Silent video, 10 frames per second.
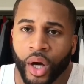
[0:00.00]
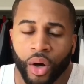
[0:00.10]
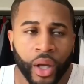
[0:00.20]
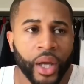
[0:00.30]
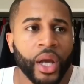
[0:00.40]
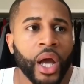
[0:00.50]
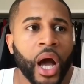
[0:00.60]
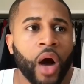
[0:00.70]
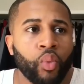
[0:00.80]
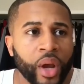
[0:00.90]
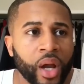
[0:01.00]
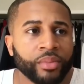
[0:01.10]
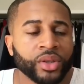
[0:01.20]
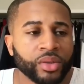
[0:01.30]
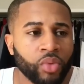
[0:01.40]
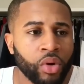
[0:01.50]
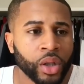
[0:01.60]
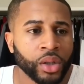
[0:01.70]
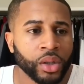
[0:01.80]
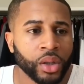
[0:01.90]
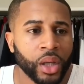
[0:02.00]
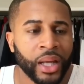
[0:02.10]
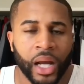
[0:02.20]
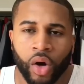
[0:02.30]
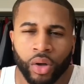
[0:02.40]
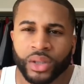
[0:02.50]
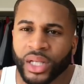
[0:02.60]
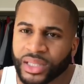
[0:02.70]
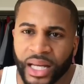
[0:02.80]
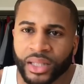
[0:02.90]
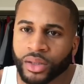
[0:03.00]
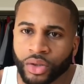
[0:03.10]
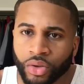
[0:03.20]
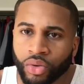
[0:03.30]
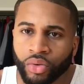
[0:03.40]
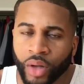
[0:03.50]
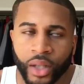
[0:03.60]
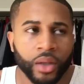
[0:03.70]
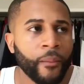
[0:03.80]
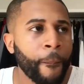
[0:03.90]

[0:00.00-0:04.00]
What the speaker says: Okay, I wake up this morning and I go to take Jackson to school, right?